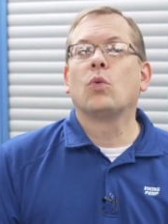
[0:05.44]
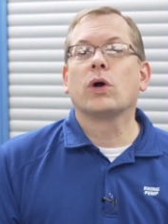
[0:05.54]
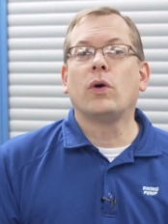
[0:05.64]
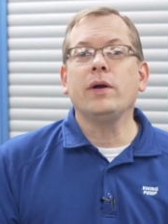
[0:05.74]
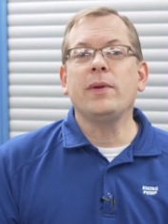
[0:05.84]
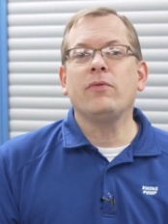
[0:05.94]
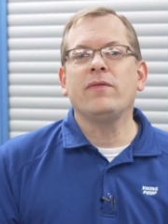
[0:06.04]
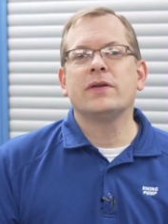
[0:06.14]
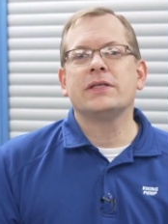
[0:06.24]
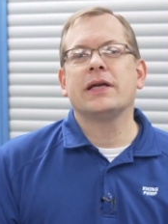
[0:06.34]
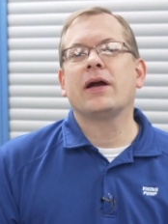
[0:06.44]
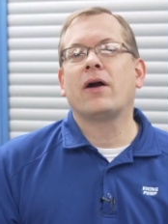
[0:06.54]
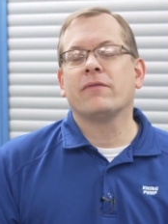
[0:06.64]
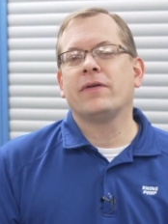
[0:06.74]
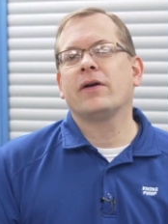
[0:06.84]
We're going to be revisiting
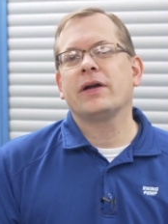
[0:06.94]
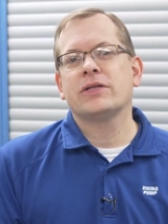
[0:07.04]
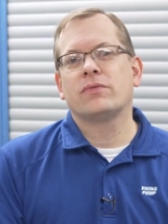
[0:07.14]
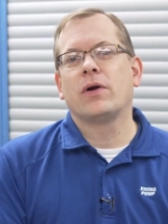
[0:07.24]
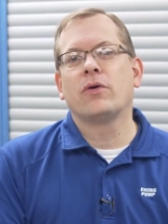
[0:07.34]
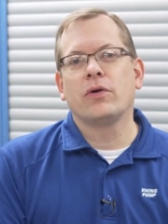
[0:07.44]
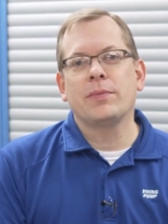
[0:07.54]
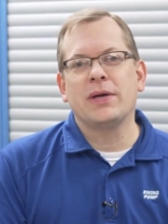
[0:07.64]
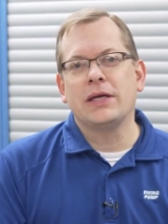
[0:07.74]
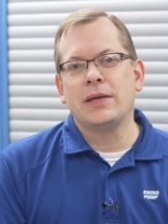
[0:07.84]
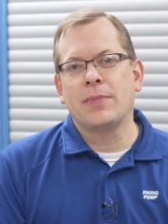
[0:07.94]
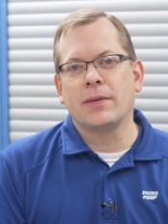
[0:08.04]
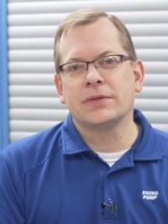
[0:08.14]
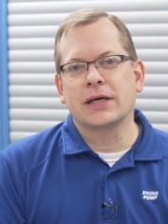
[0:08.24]
our various rotary PD pump